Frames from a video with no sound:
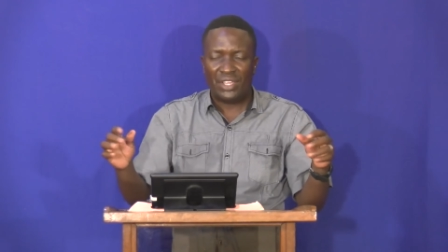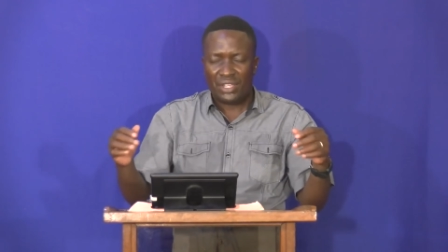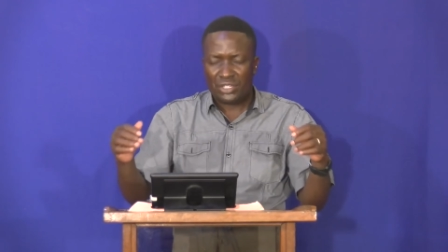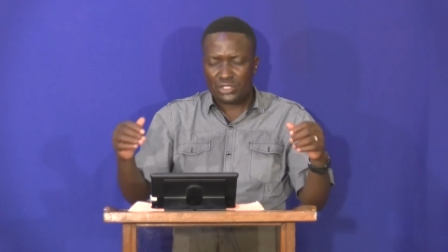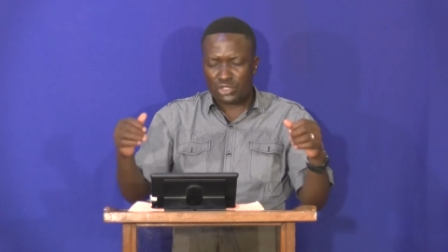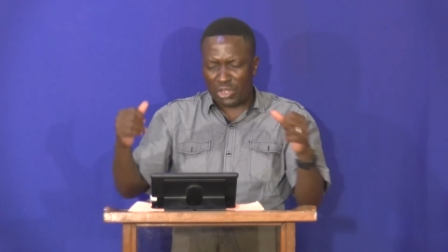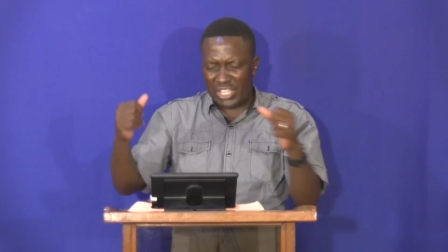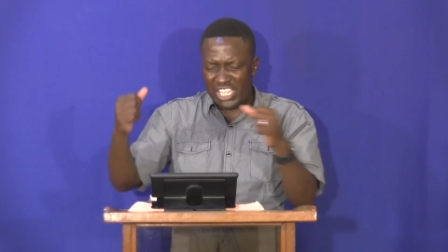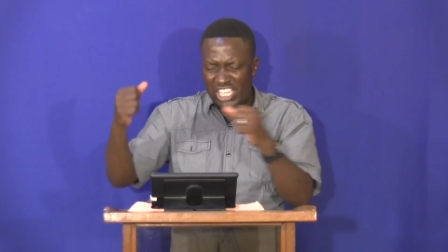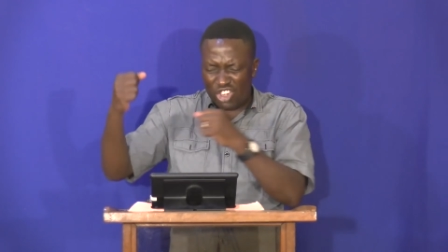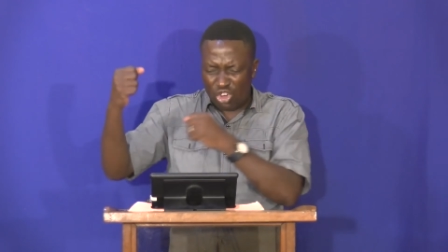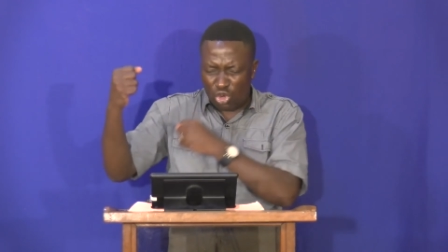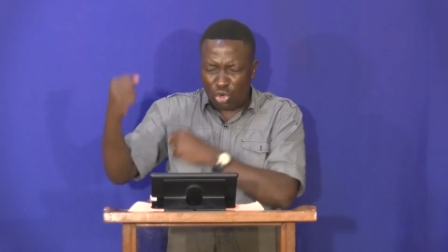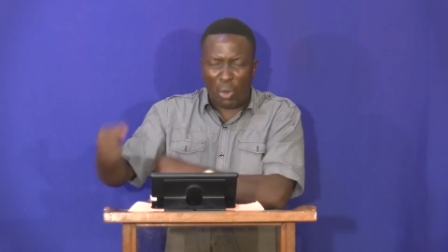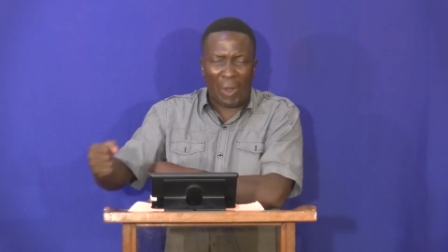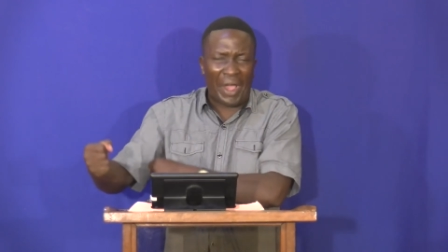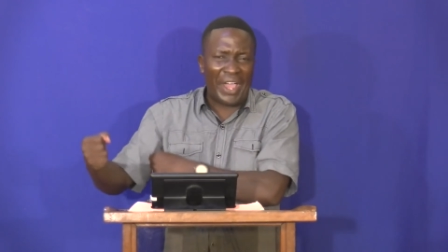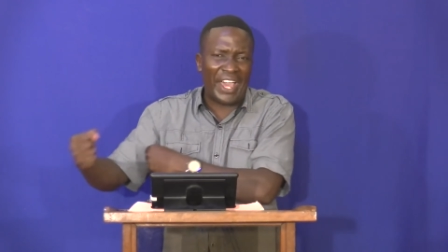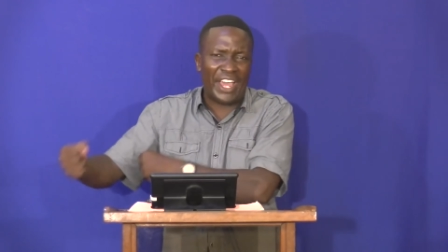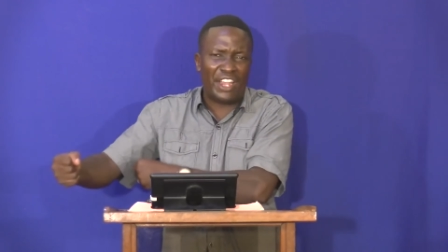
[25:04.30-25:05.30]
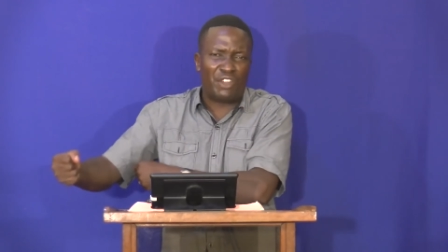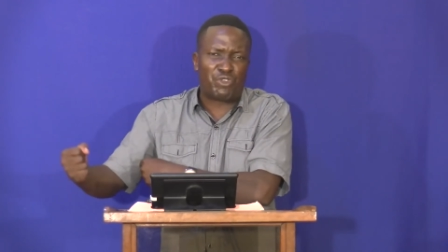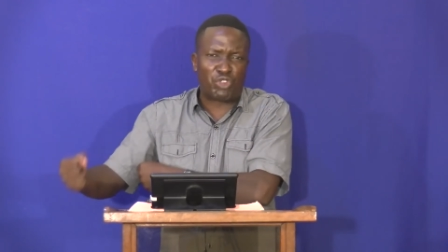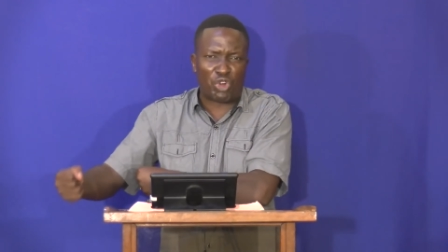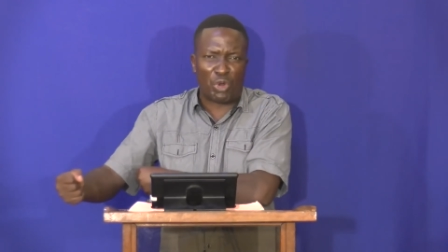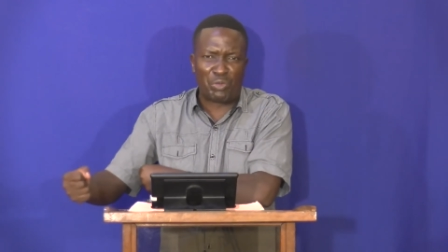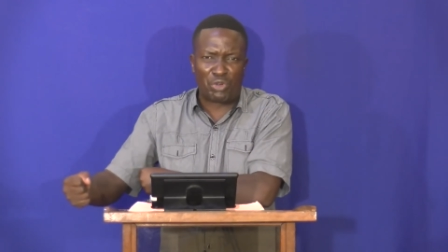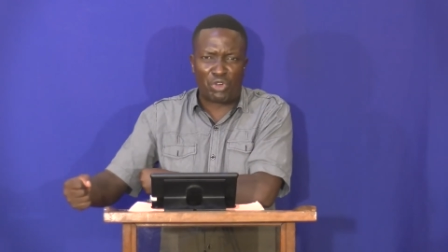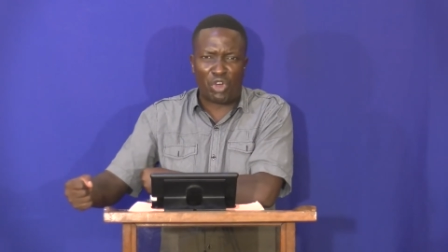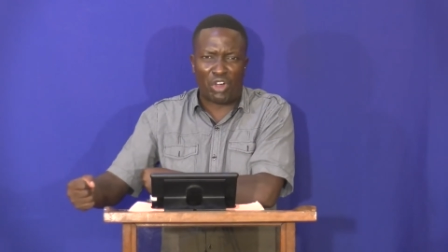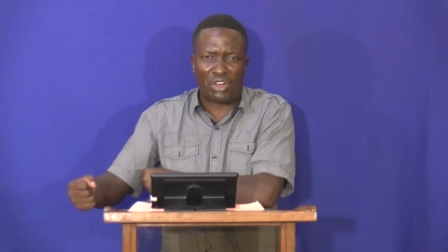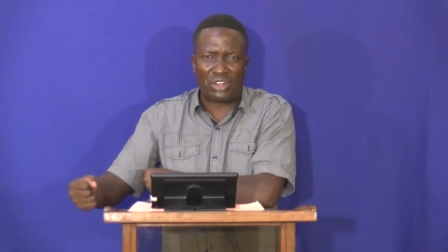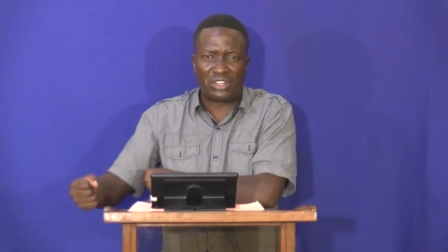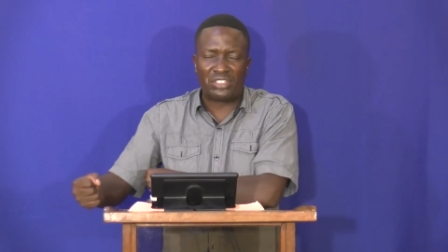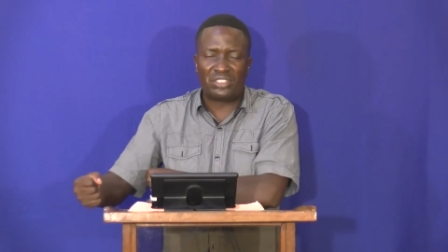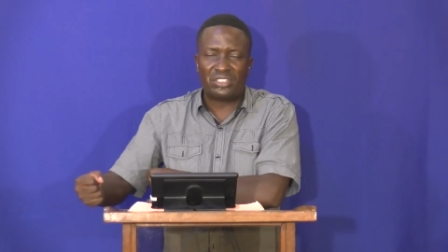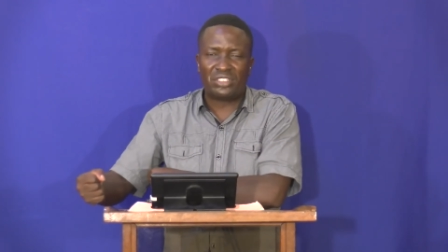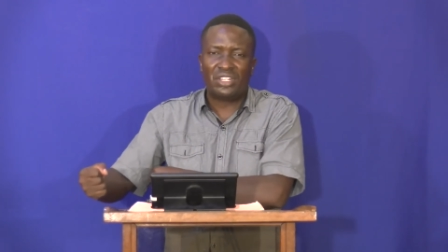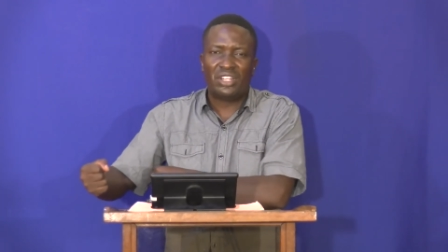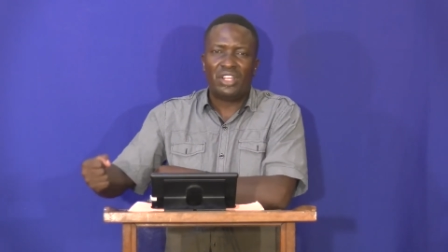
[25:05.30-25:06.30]
So he inquired from God,
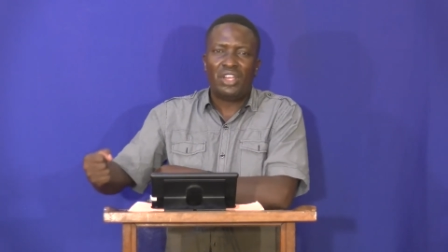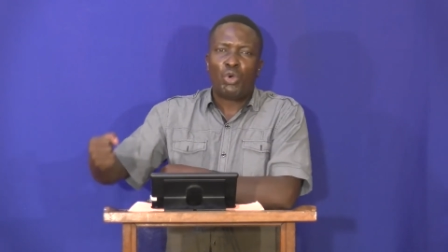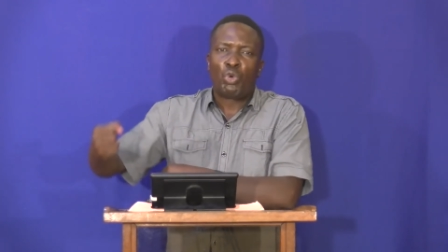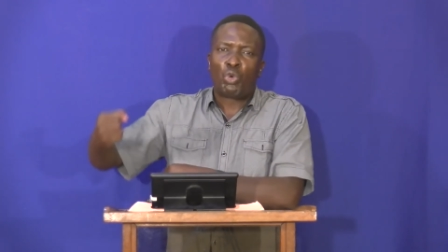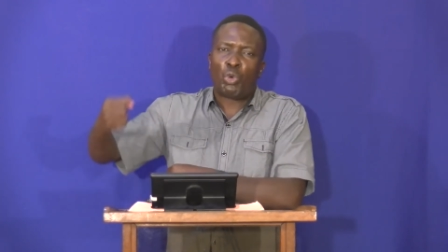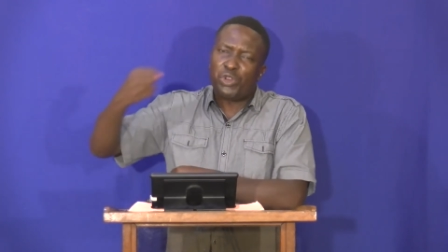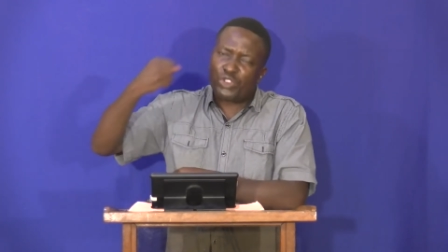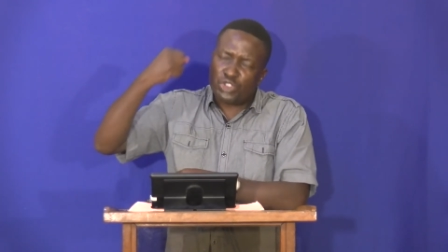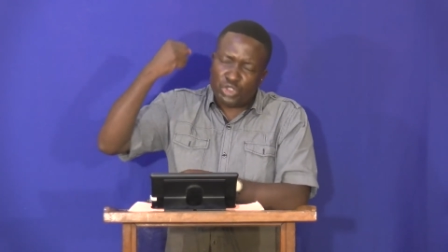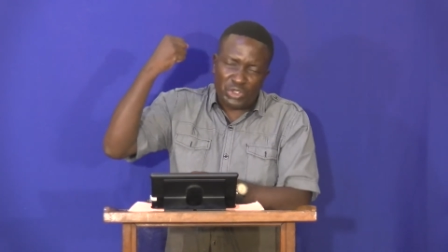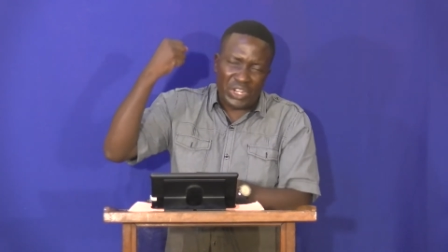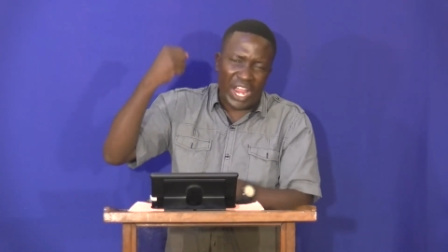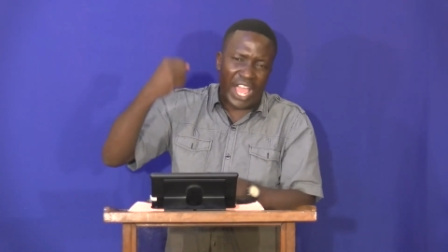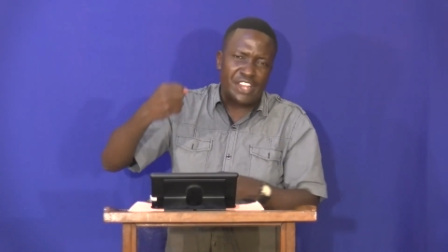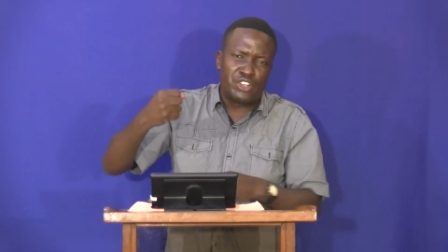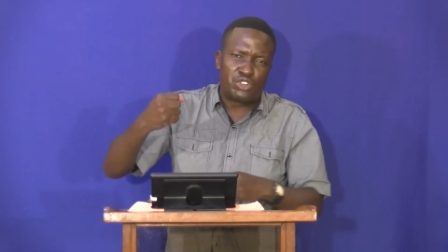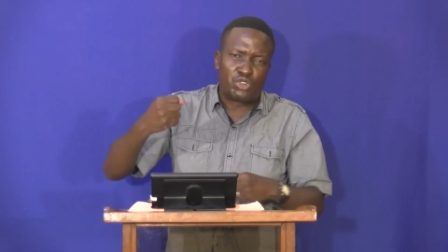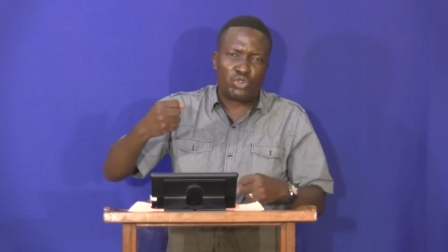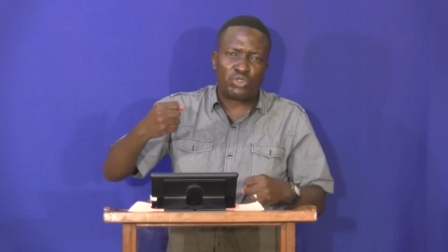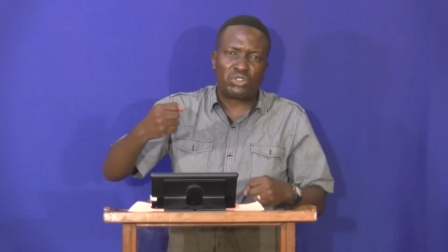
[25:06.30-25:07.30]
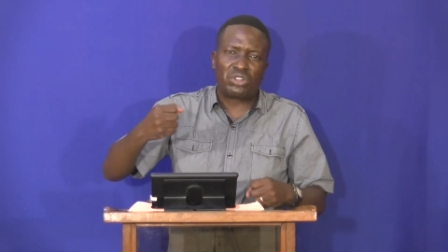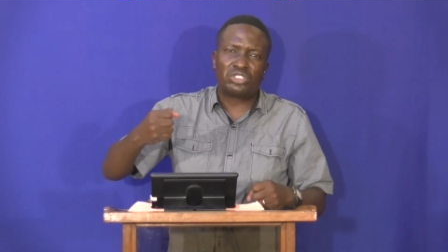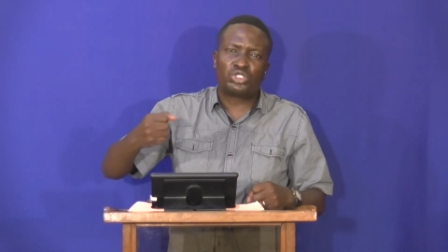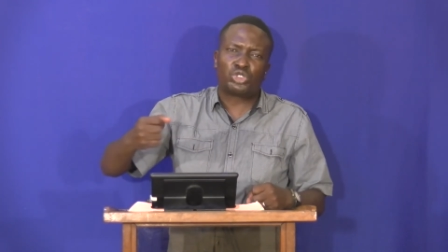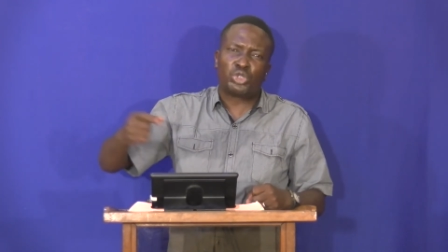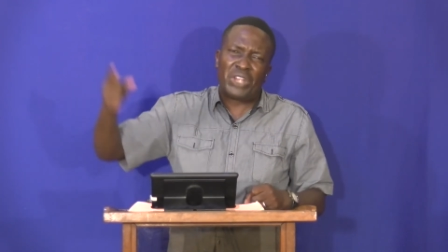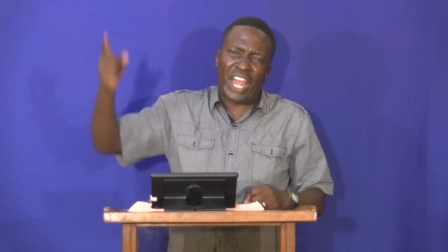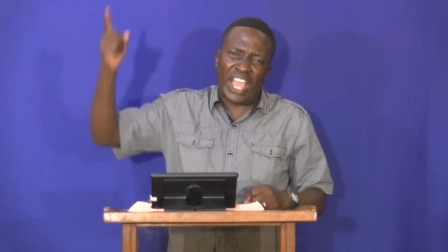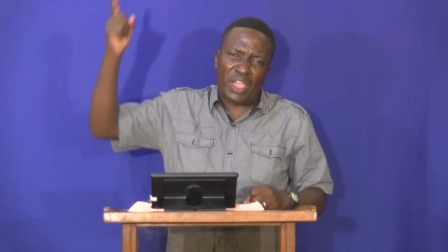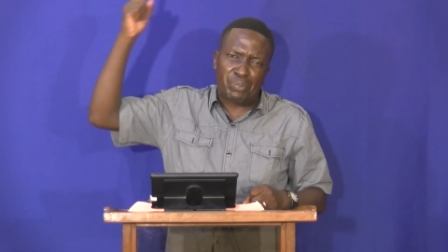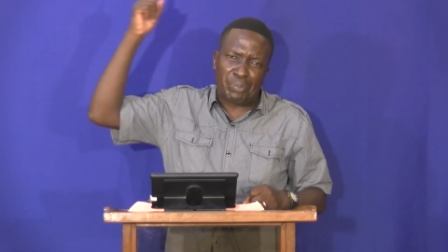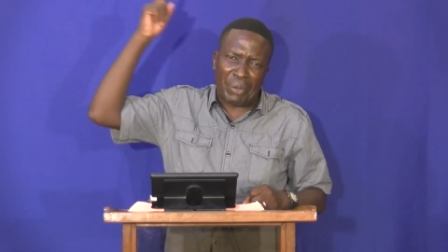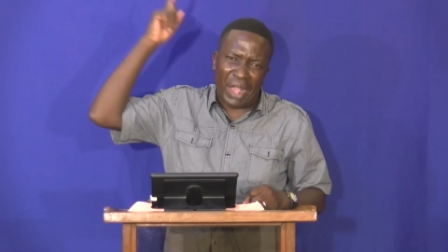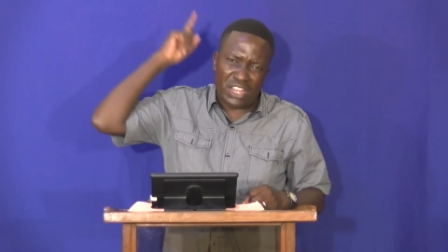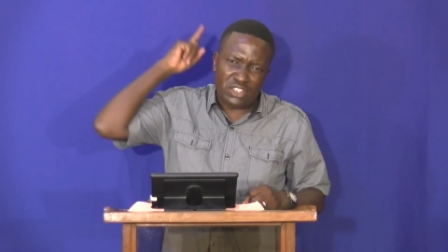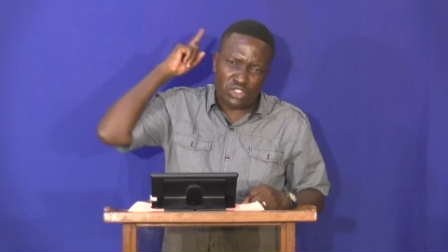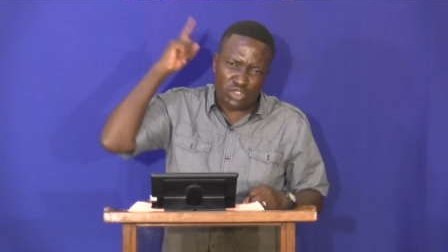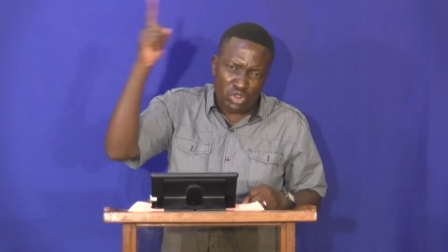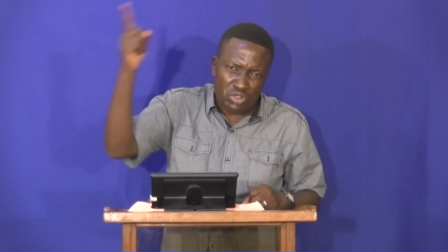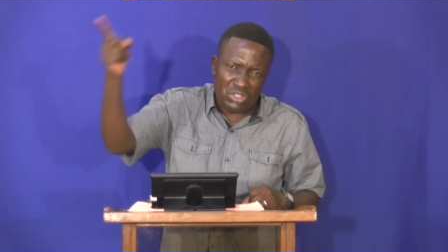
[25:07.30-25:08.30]
What should I do? Should I
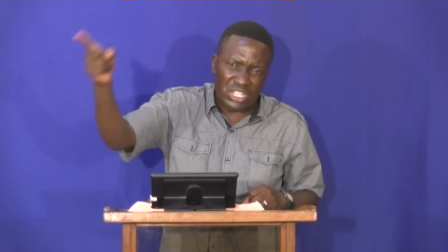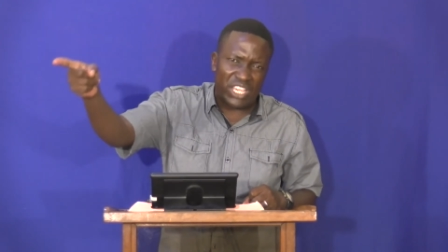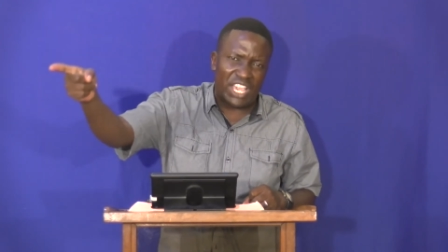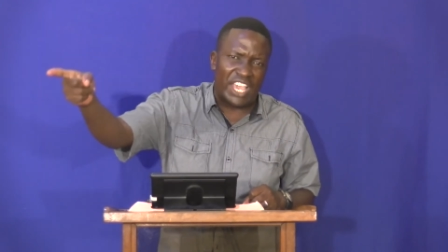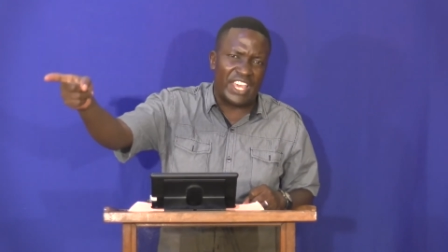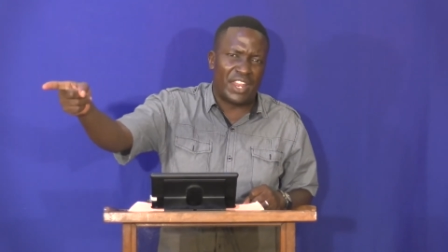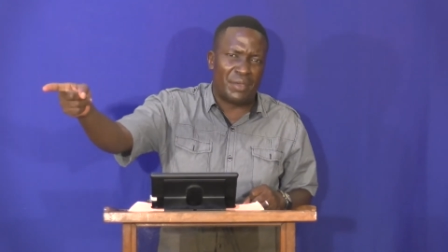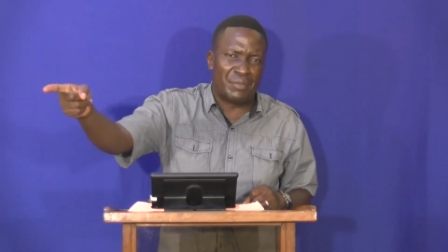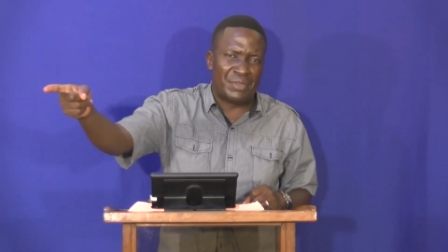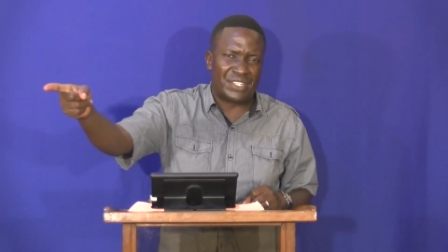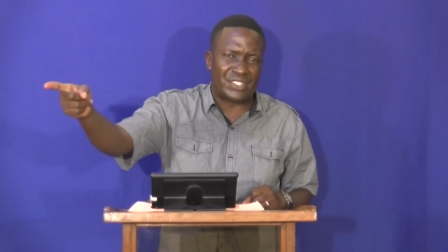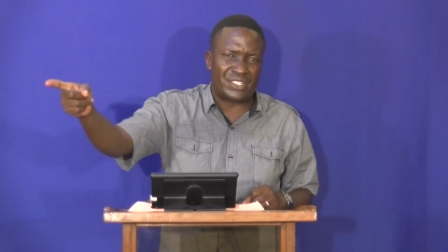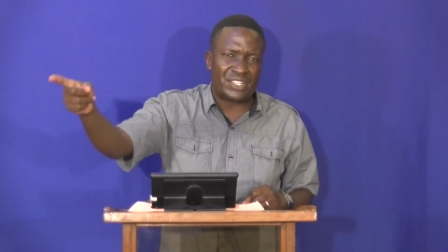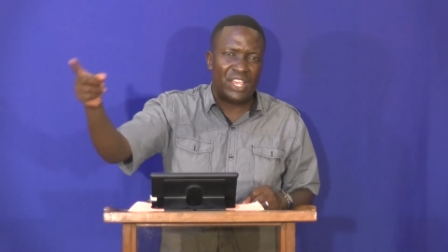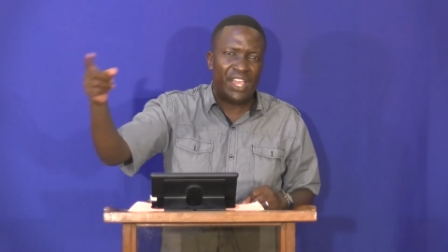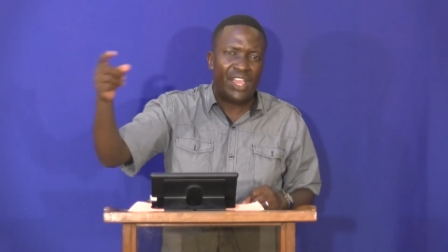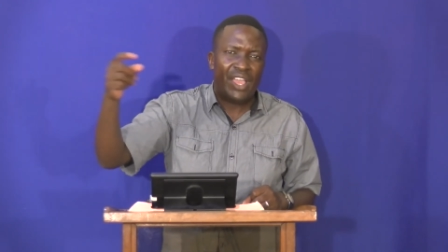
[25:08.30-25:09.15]
pursue the enemies?